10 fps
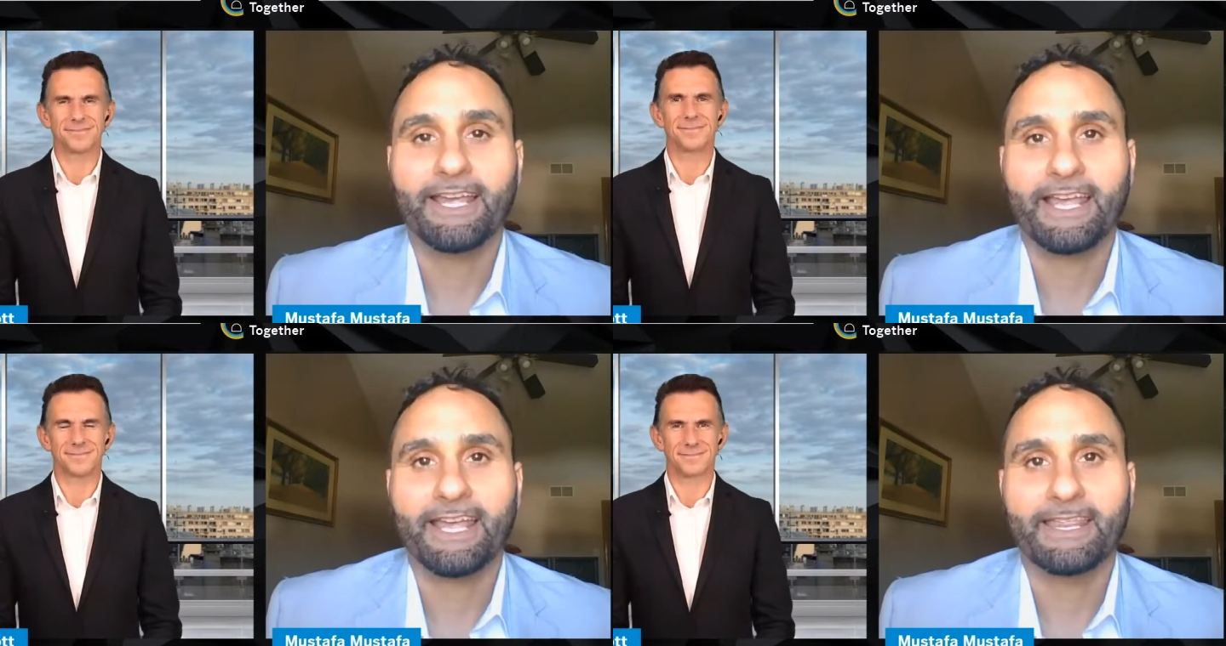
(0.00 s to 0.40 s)

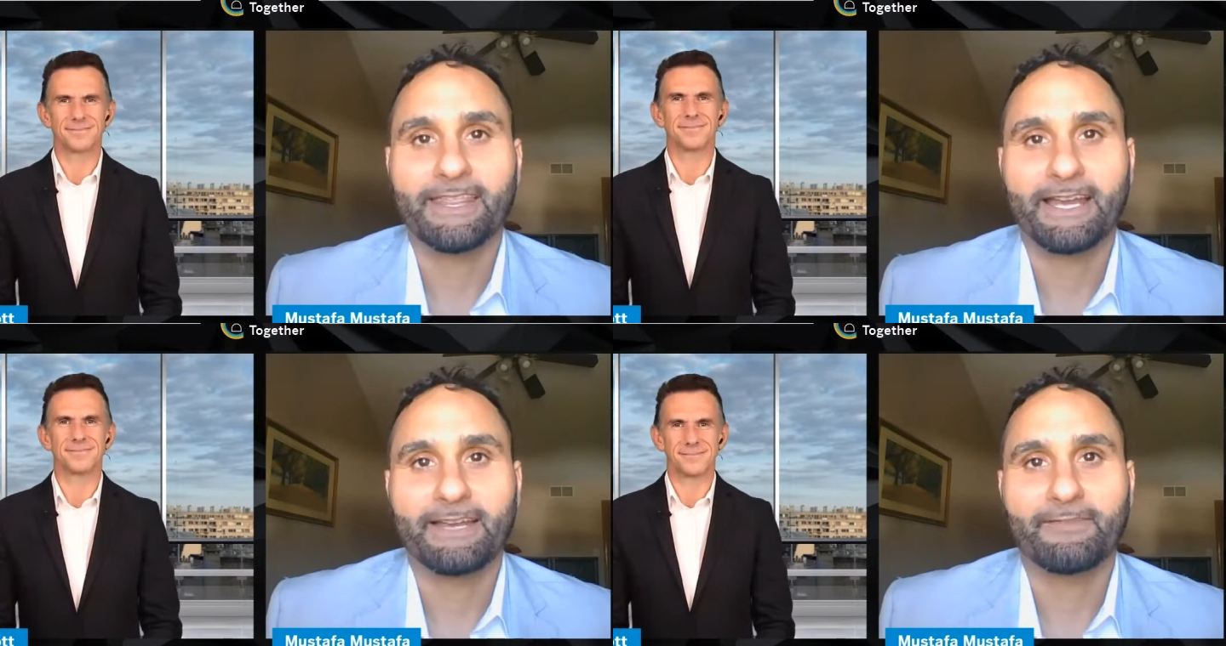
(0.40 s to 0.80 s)

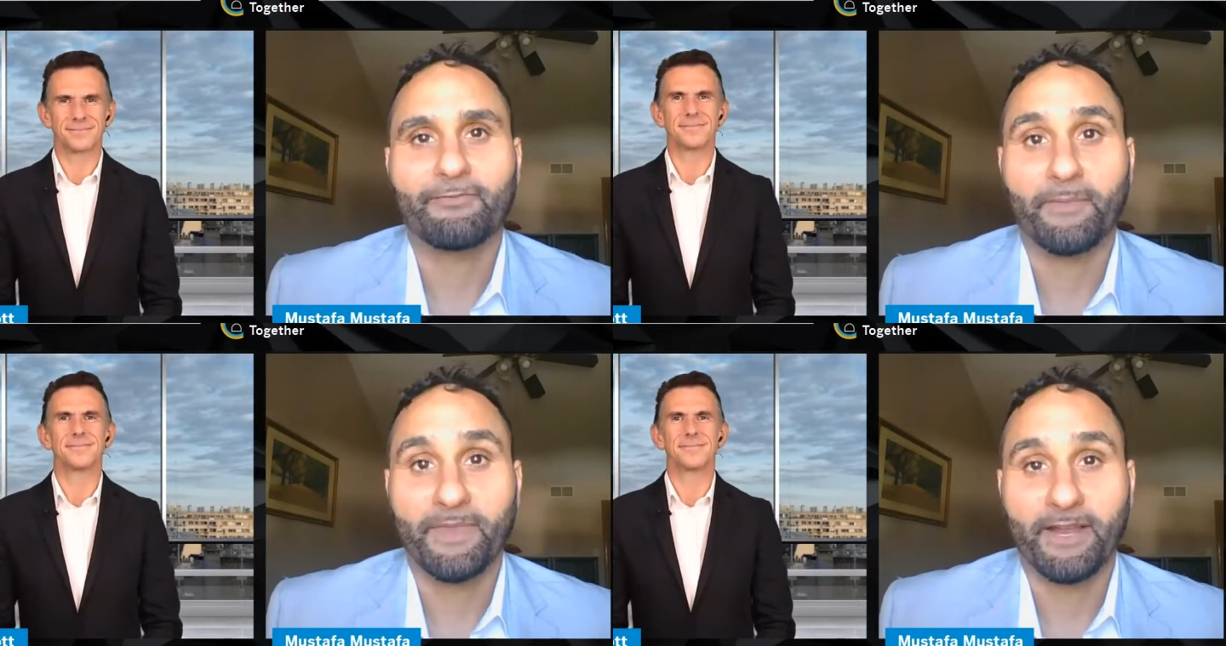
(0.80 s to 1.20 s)
Speaker 1: And then
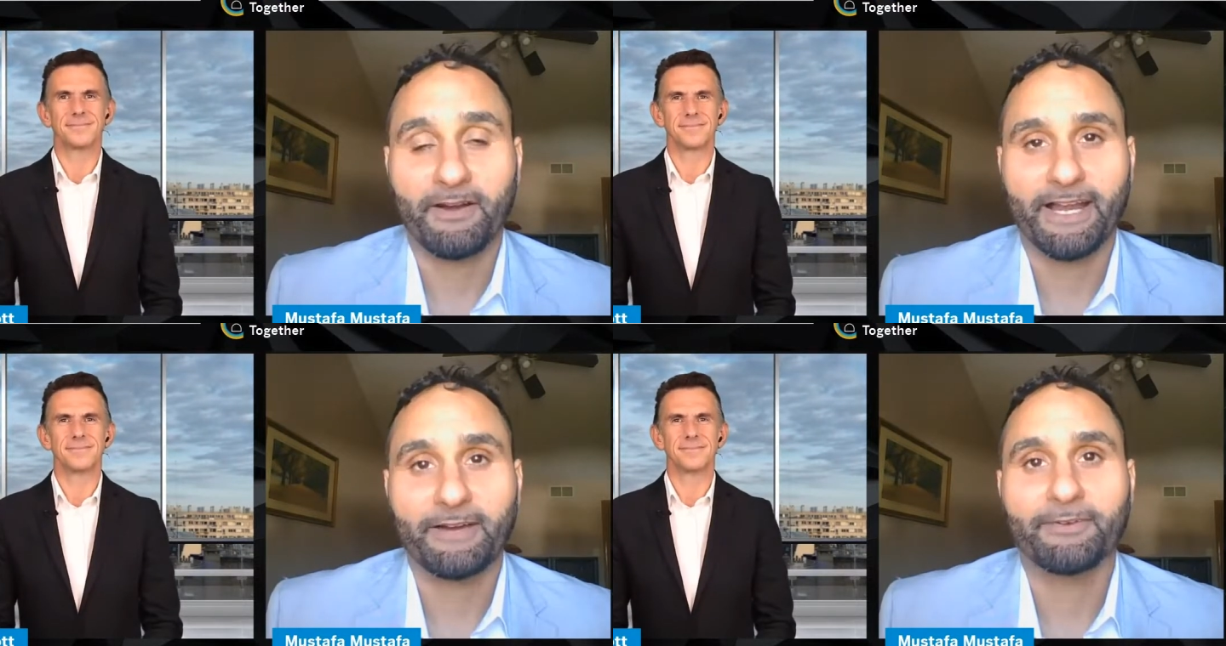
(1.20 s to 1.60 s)
from
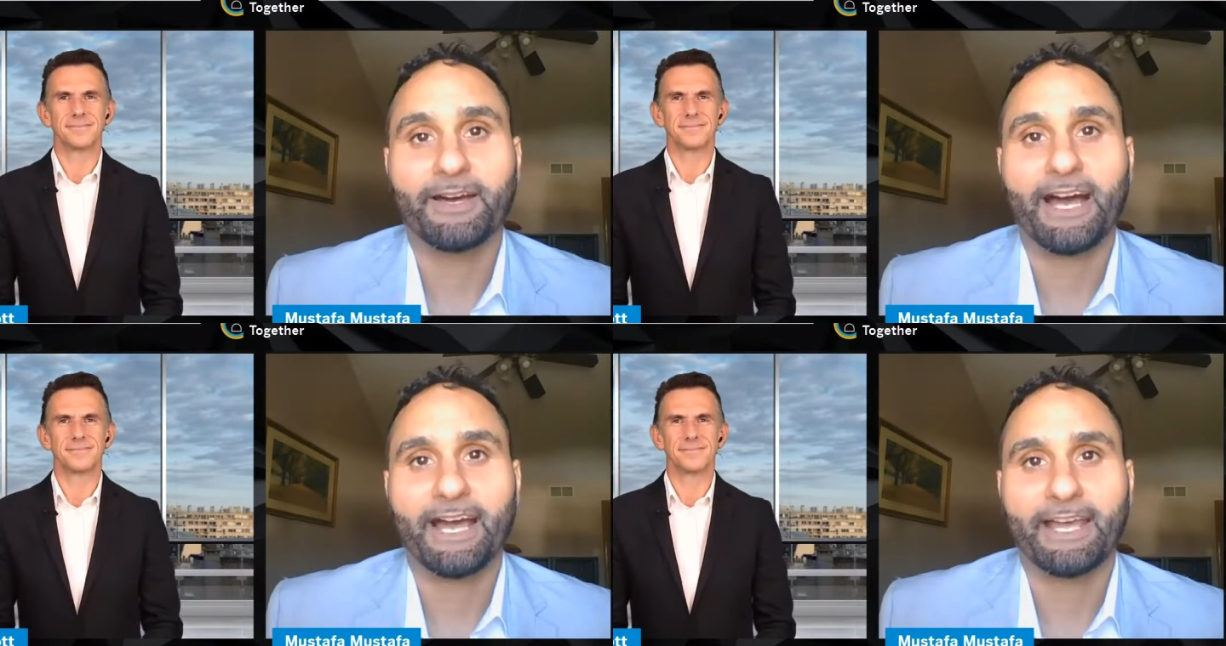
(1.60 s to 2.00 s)
there on
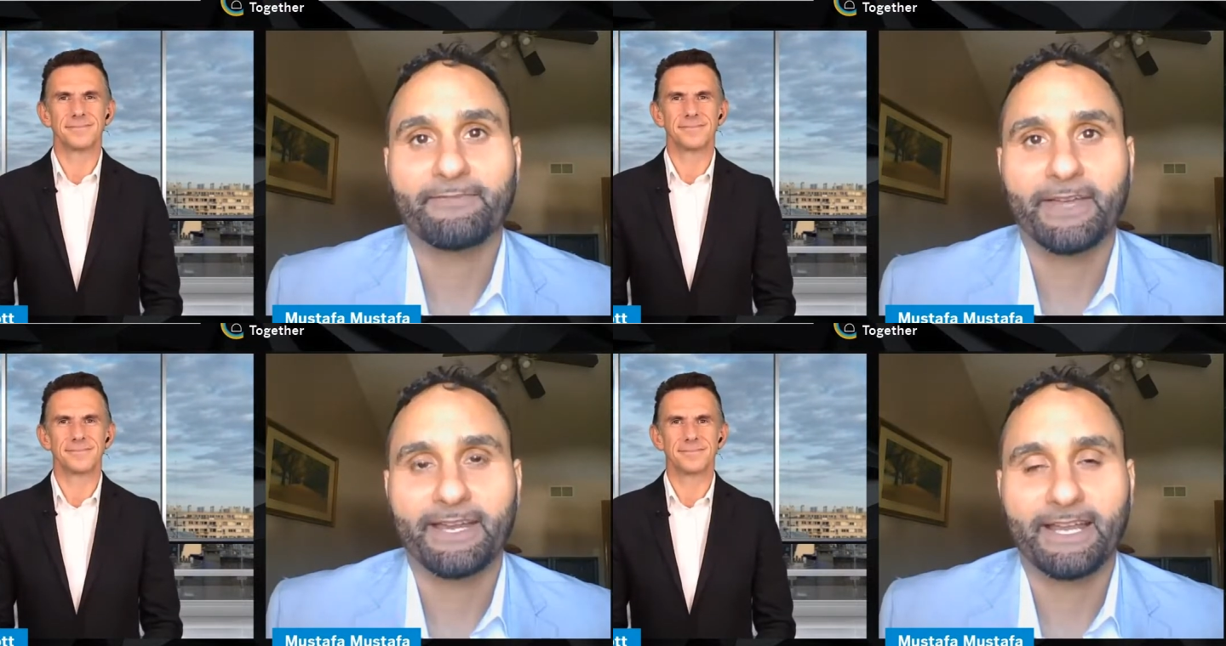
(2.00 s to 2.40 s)
out,
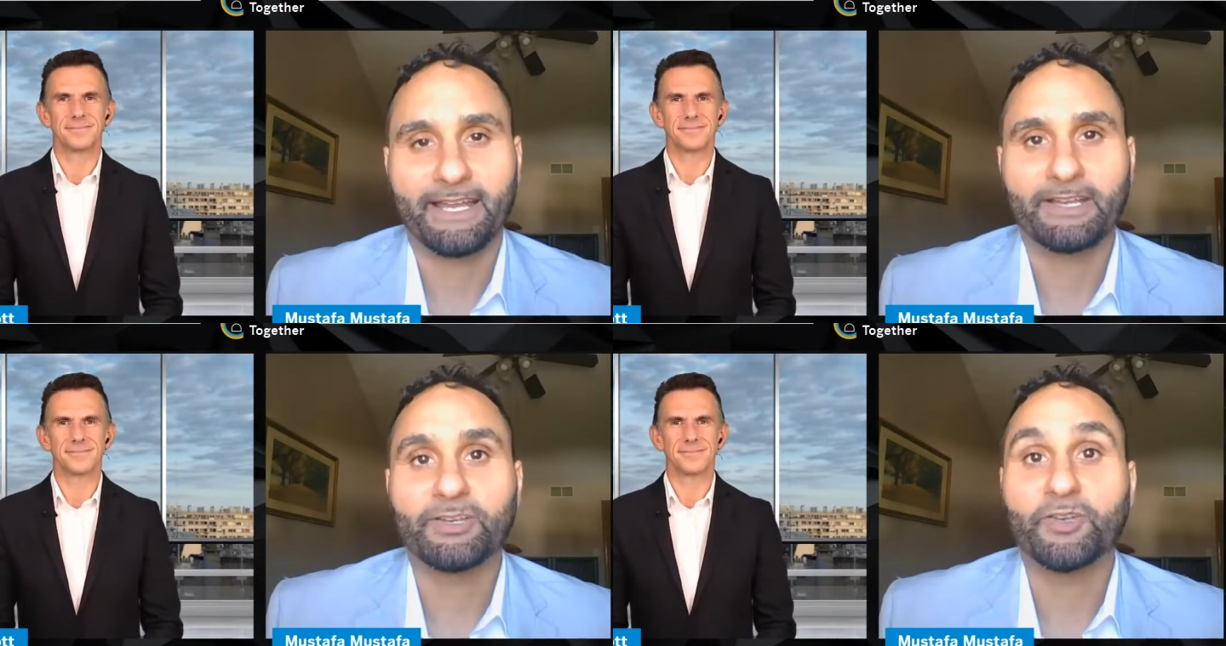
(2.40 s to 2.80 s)
I've
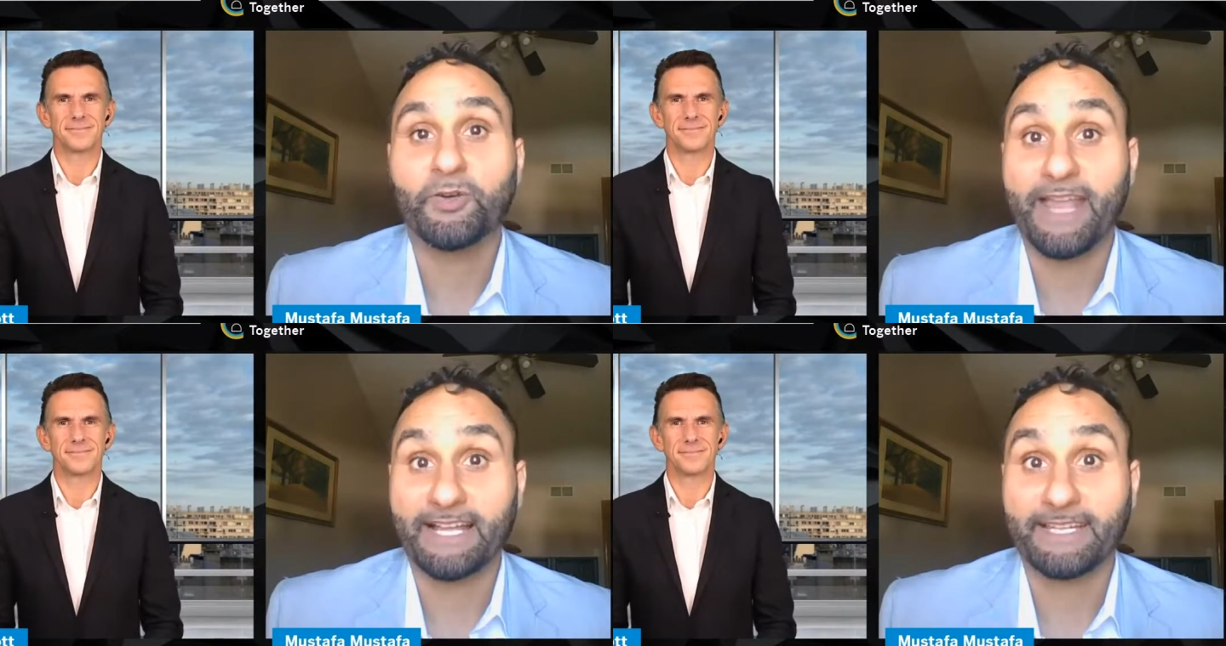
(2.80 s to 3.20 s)
been
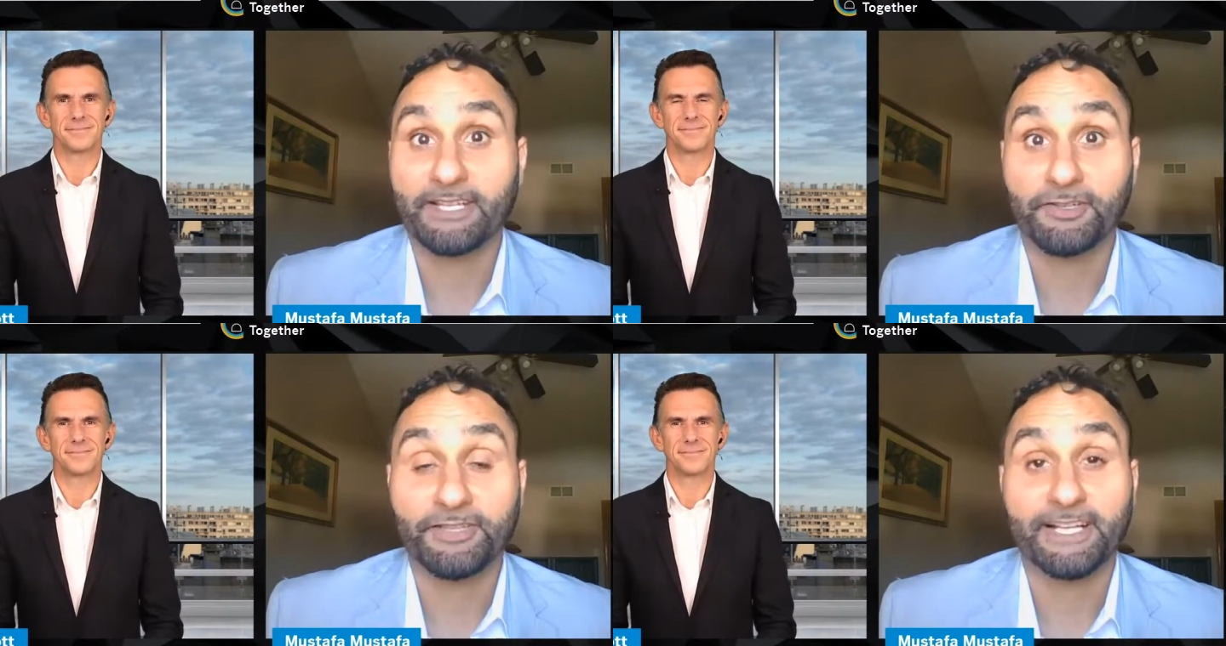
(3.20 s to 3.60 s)
doing that
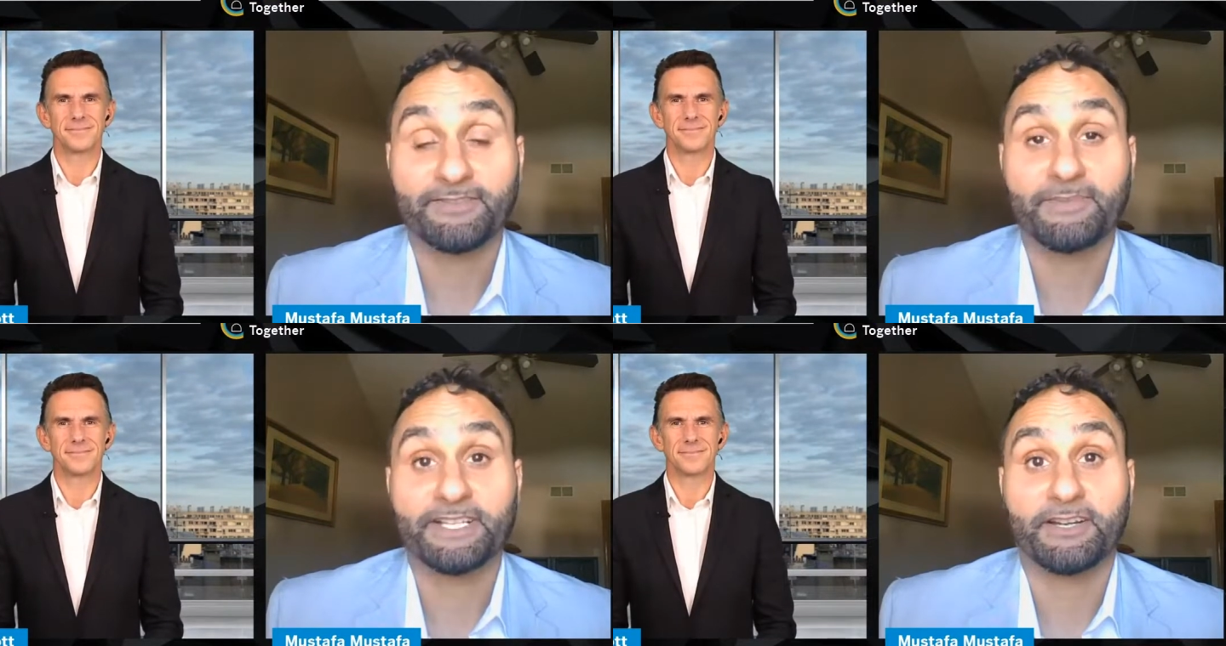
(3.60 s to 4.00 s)
digital
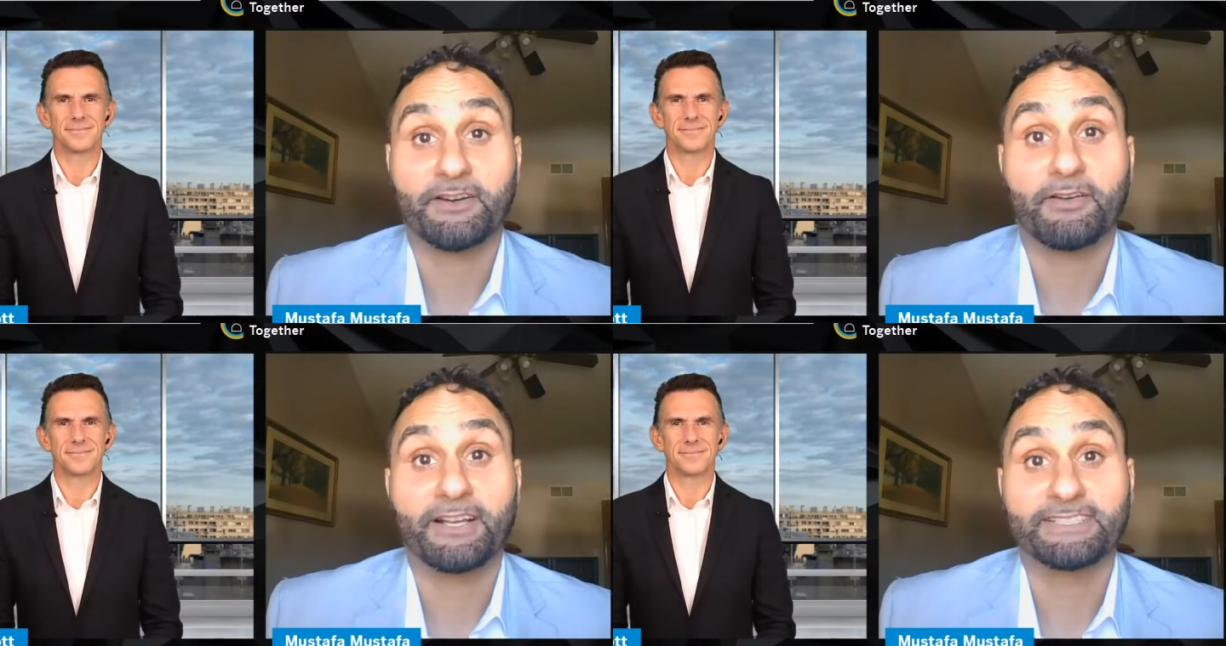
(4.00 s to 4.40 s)
transformation
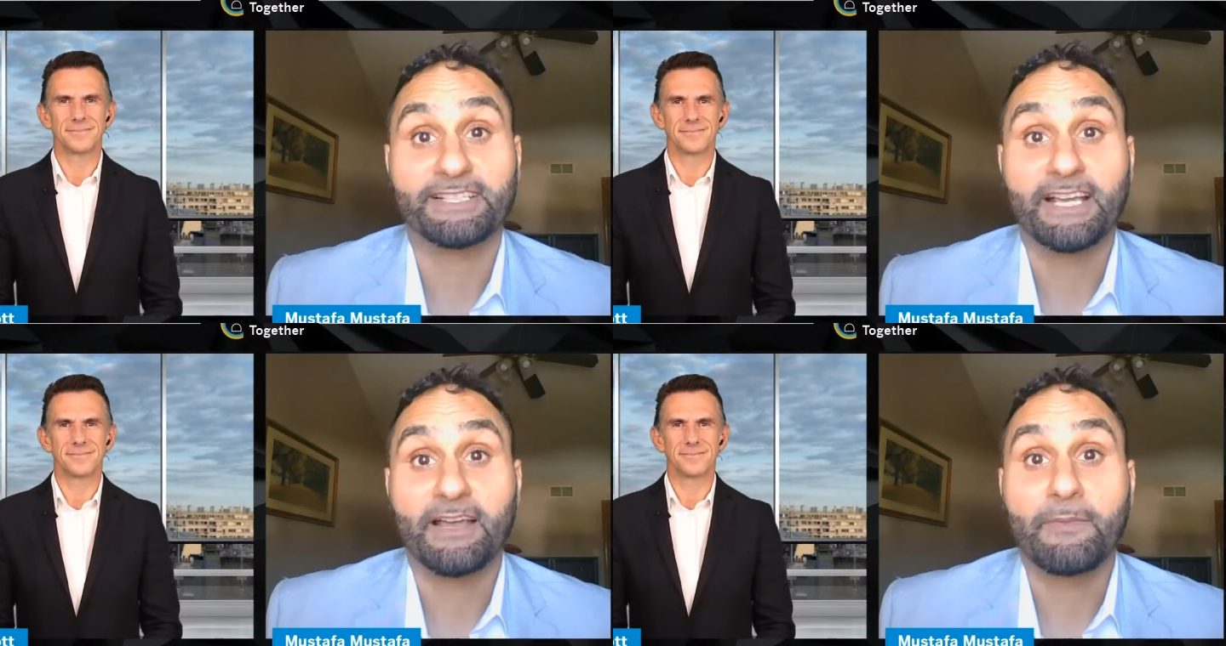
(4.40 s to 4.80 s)
across